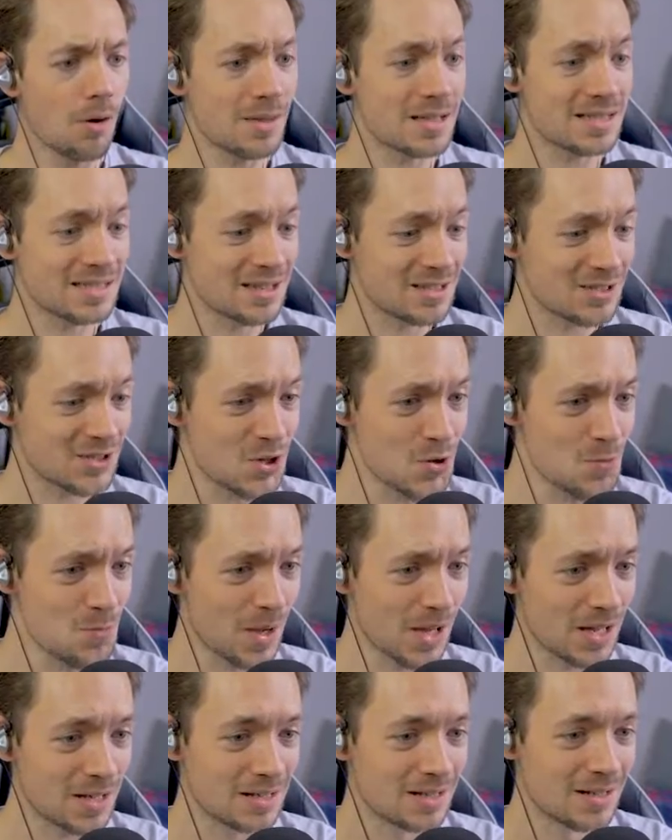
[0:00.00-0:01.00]
there's a zoom
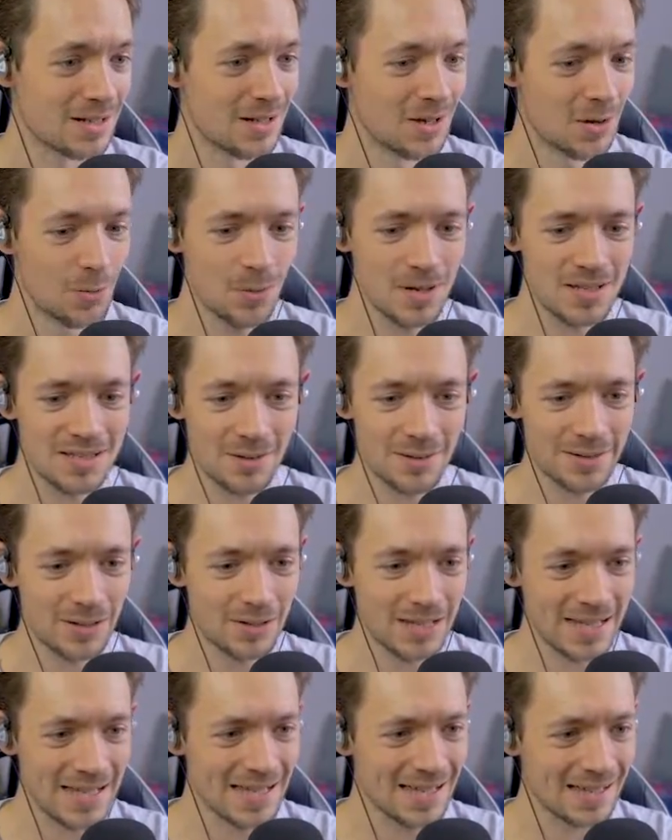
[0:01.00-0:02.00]
button. What is going
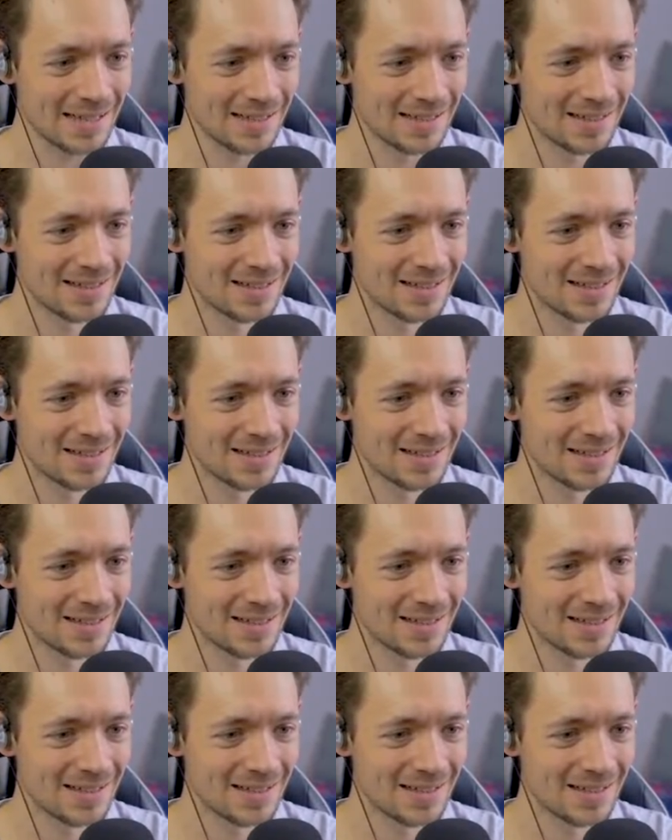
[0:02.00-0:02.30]
on here?